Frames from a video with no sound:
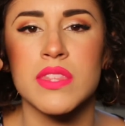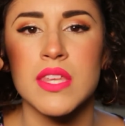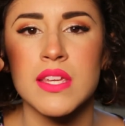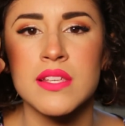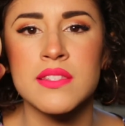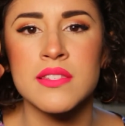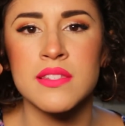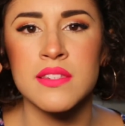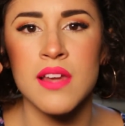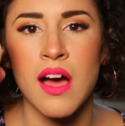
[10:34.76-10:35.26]

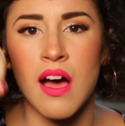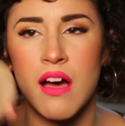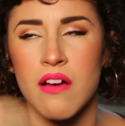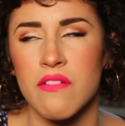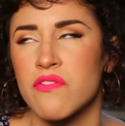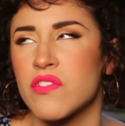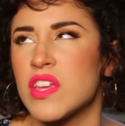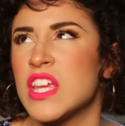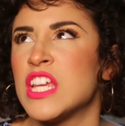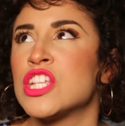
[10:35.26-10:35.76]
This
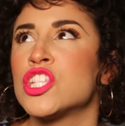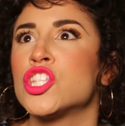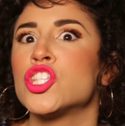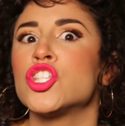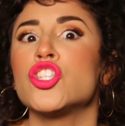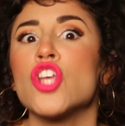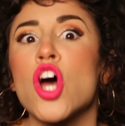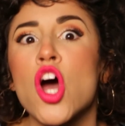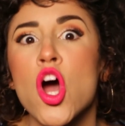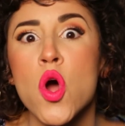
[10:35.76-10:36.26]
stuff
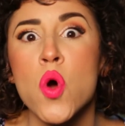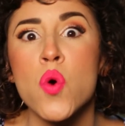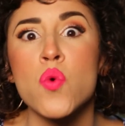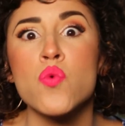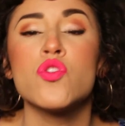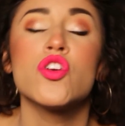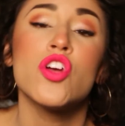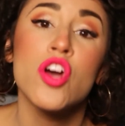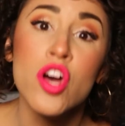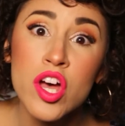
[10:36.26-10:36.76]
is
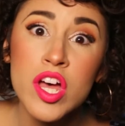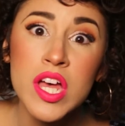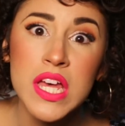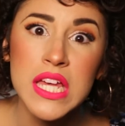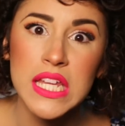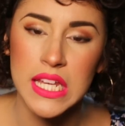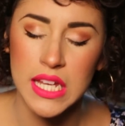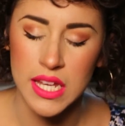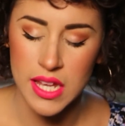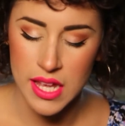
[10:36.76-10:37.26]
so
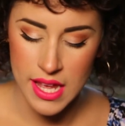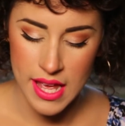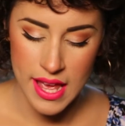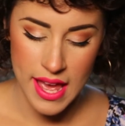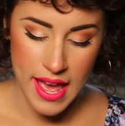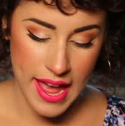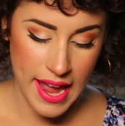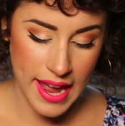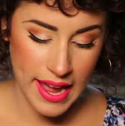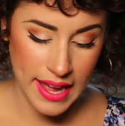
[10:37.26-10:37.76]
good.
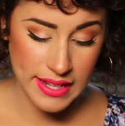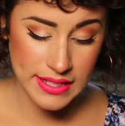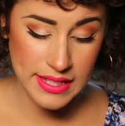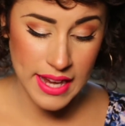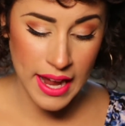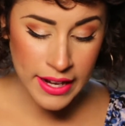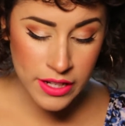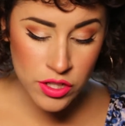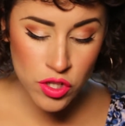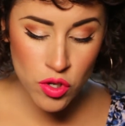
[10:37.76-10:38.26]

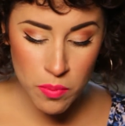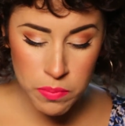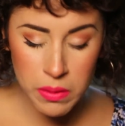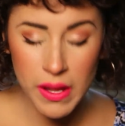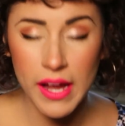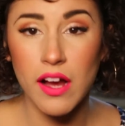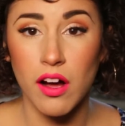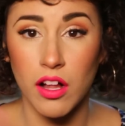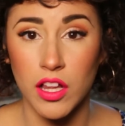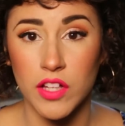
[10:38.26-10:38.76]
And I do
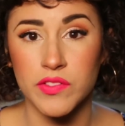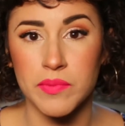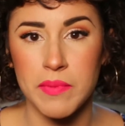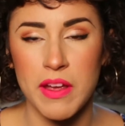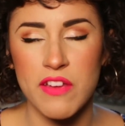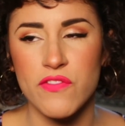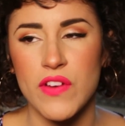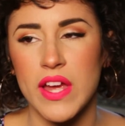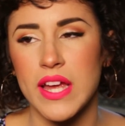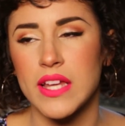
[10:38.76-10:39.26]
apply all over
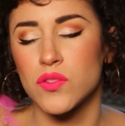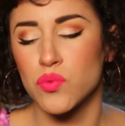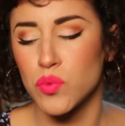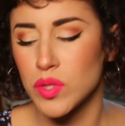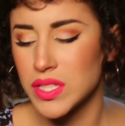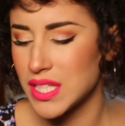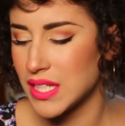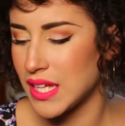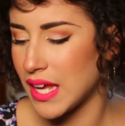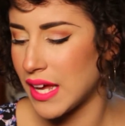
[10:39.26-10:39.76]
my face.
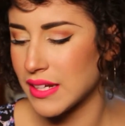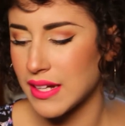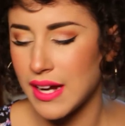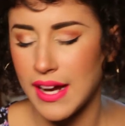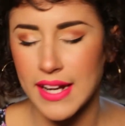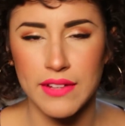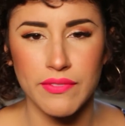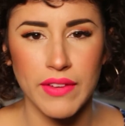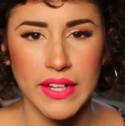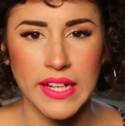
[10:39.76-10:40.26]
Once again,
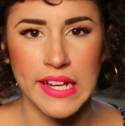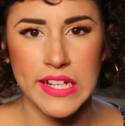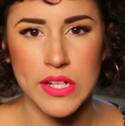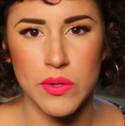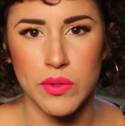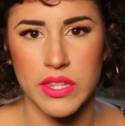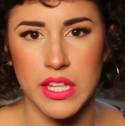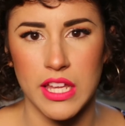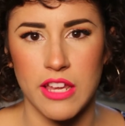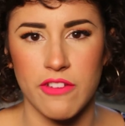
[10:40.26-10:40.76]
kind of like I
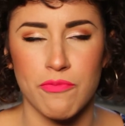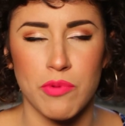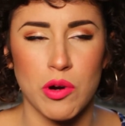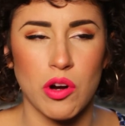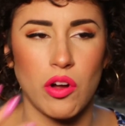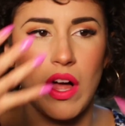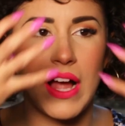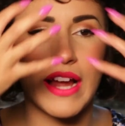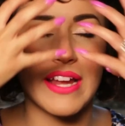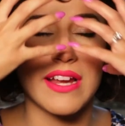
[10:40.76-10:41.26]
do with the Eve
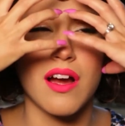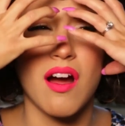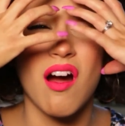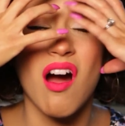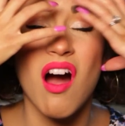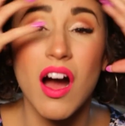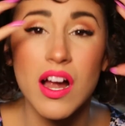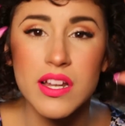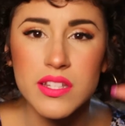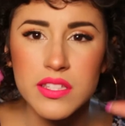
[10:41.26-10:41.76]
Pearl, I
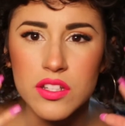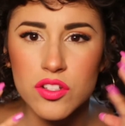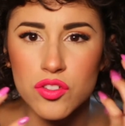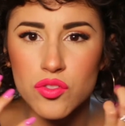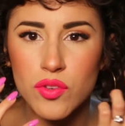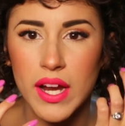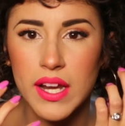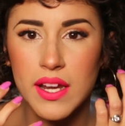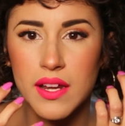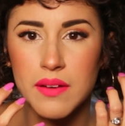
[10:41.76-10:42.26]

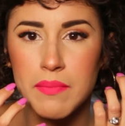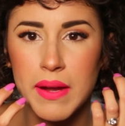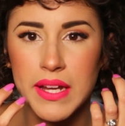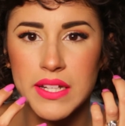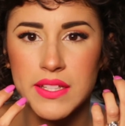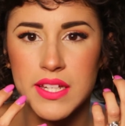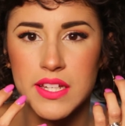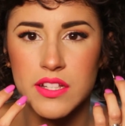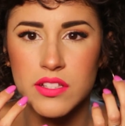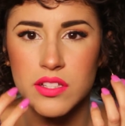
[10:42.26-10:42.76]
concentrate it in my
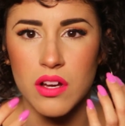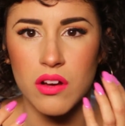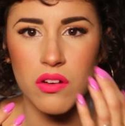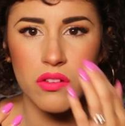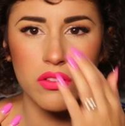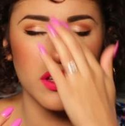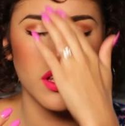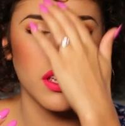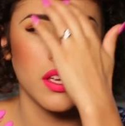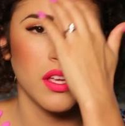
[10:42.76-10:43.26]

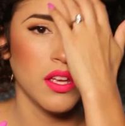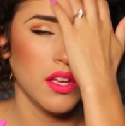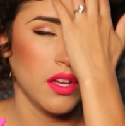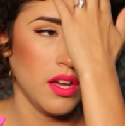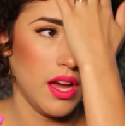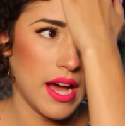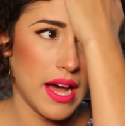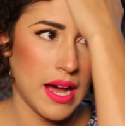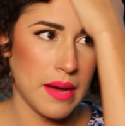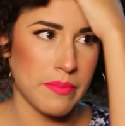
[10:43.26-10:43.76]
T-zone.
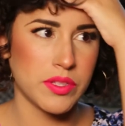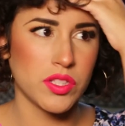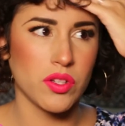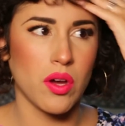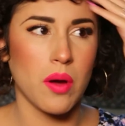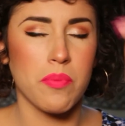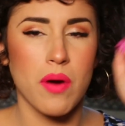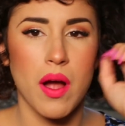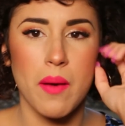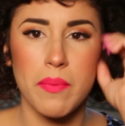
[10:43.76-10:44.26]

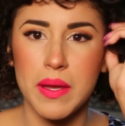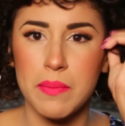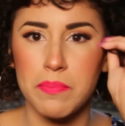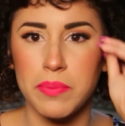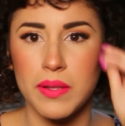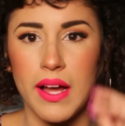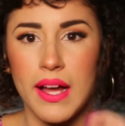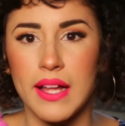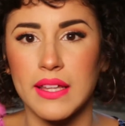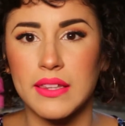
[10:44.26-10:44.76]
So I'll probably
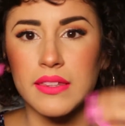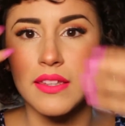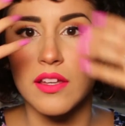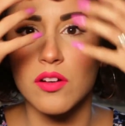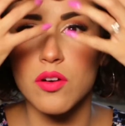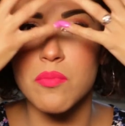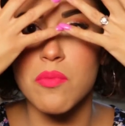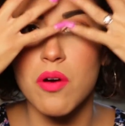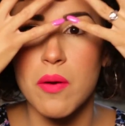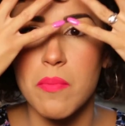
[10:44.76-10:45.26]
apply a
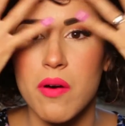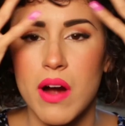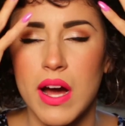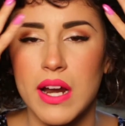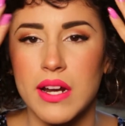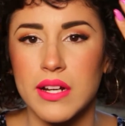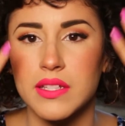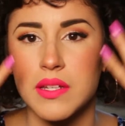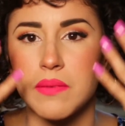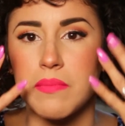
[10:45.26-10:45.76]
little more
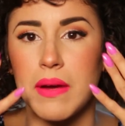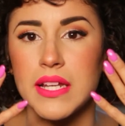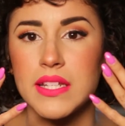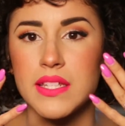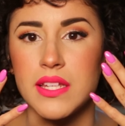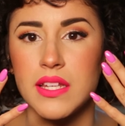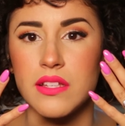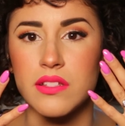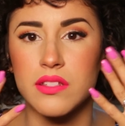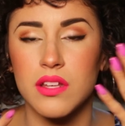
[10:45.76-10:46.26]
product in my
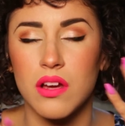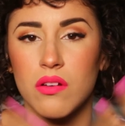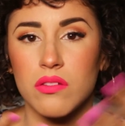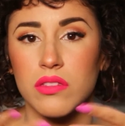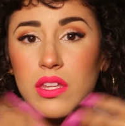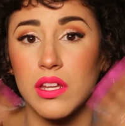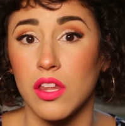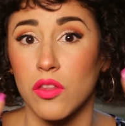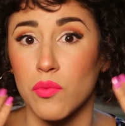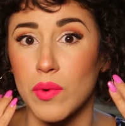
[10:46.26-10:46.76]

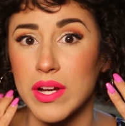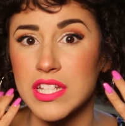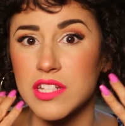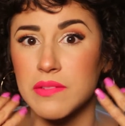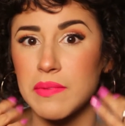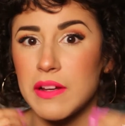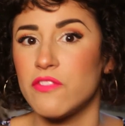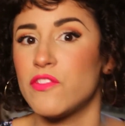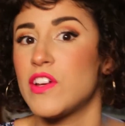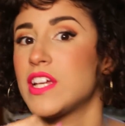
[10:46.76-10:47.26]
T-zone than on the rest
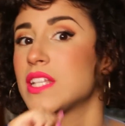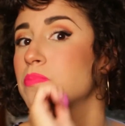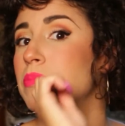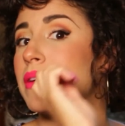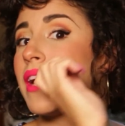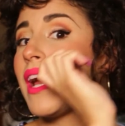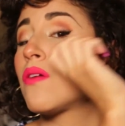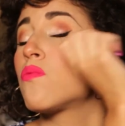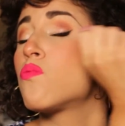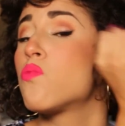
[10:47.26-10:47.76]
of my face,
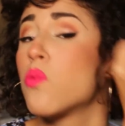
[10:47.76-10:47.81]
but I